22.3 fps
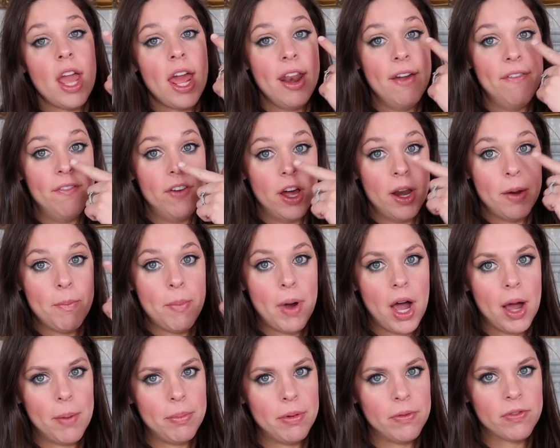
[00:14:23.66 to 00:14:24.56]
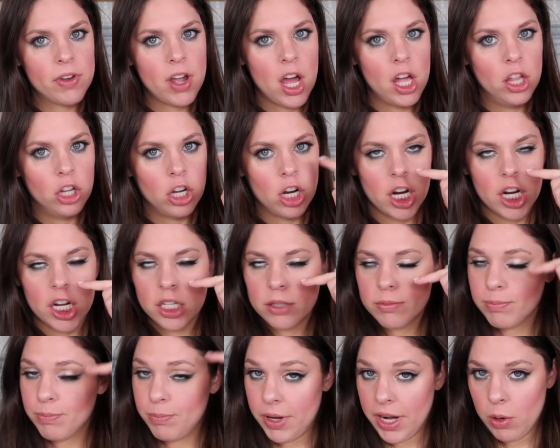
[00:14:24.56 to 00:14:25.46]
and a fun pop of color
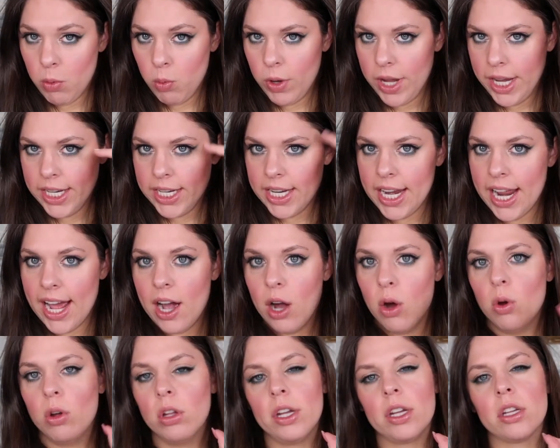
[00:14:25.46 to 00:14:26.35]
but I winged it out,